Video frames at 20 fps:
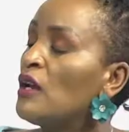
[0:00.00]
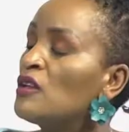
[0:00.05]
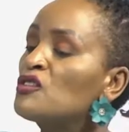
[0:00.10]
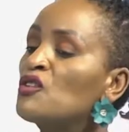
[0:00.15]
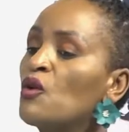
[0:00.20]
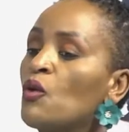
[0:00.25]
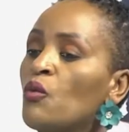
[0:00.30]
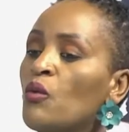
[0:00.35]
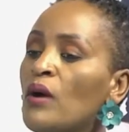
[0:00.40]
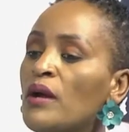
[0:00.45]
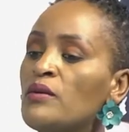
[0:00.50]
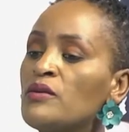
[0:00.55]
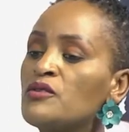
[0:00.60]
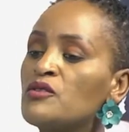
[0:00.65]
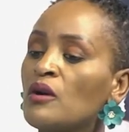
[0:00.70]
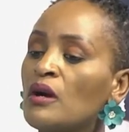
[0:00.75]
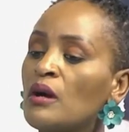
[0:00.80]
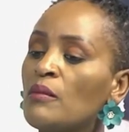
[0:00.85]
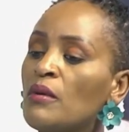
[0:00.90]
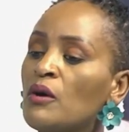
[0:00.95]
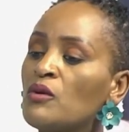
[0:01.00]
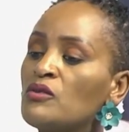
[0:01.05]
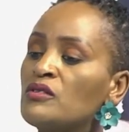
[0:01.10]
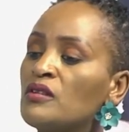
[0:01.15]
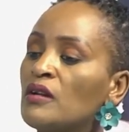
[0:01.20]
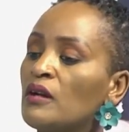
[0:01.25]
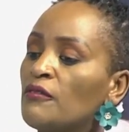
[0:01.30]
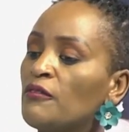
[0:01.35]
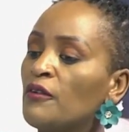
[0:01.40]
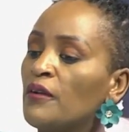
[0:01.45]
So when we talk about,
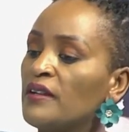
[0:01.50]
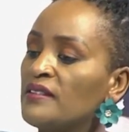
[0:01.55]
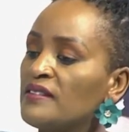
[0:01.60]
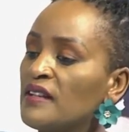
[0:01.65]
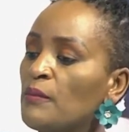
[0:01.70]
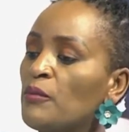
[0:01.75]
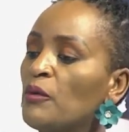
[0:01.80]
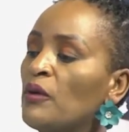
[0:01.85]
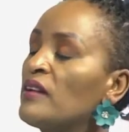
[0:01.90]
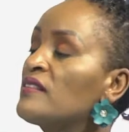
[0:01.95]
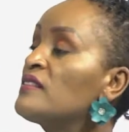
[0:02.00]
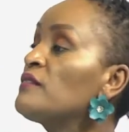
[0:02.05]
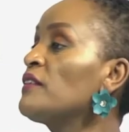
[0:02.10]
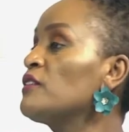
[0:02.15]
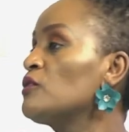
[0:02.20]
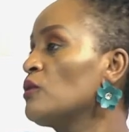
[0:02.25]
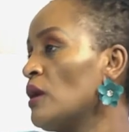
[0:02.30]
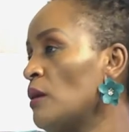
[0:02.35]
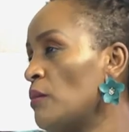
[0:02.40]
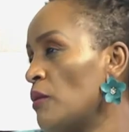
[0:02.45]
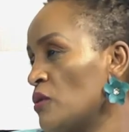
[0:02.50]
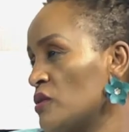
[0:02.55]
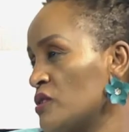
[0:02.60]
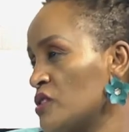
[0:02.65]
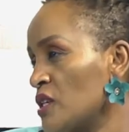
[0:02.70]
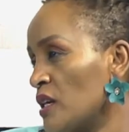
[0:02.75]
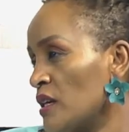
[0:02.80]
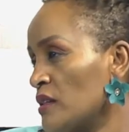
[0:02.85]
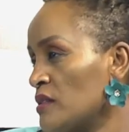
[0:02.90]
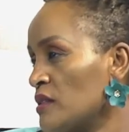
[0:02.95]
for example, let's even talk about
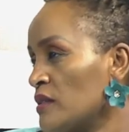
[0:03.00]
church.